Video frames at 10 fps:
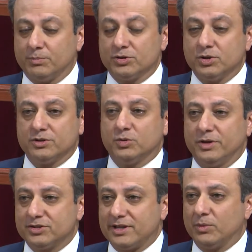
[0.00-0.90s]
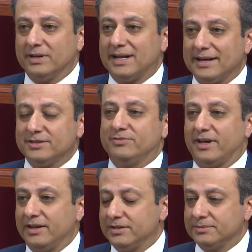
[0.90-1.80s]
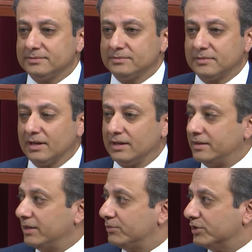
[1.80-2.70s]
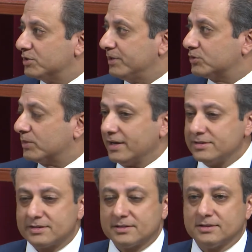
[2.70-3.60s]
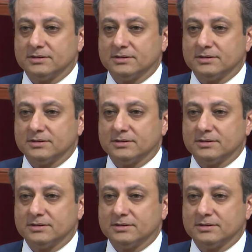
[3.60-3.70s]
pursuant to which they will not defend the free speech rights,